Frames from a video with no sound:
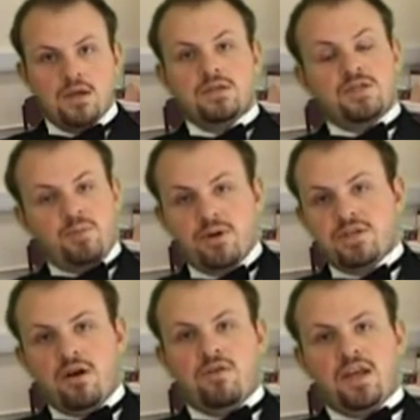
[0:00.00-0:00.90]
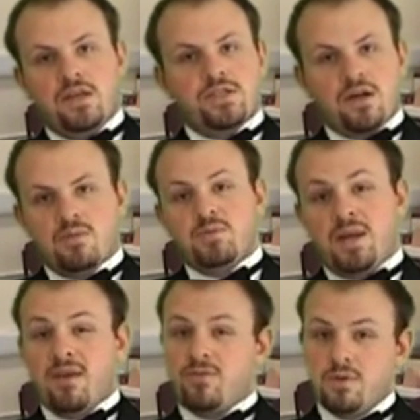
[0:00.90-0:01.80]
disposing of it in the sharp
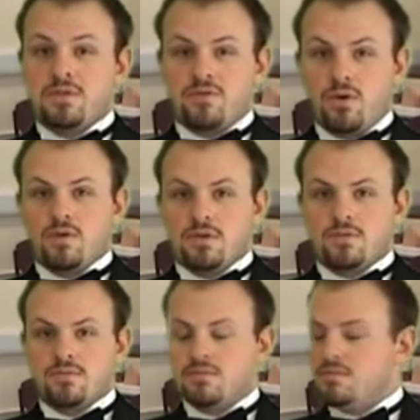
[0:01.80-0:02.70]
spin afterwards, of course.